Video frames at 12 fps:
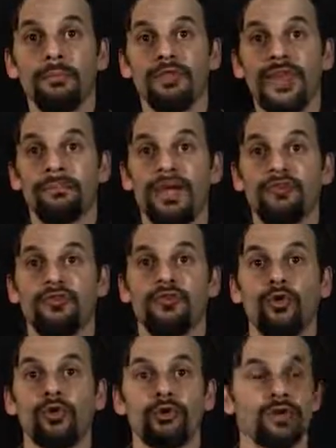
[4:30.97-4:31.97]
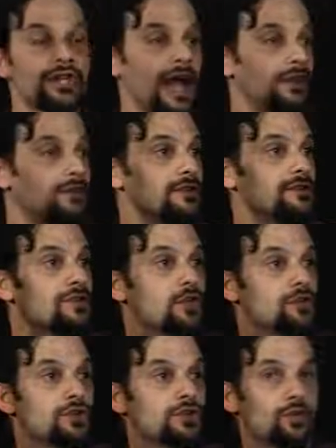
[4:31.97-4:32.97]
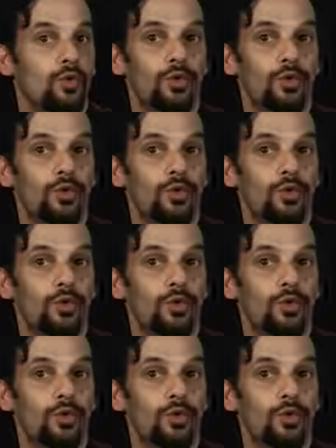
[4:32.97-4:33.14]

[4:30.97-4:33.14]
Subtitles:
but they may forage out in the Zone 2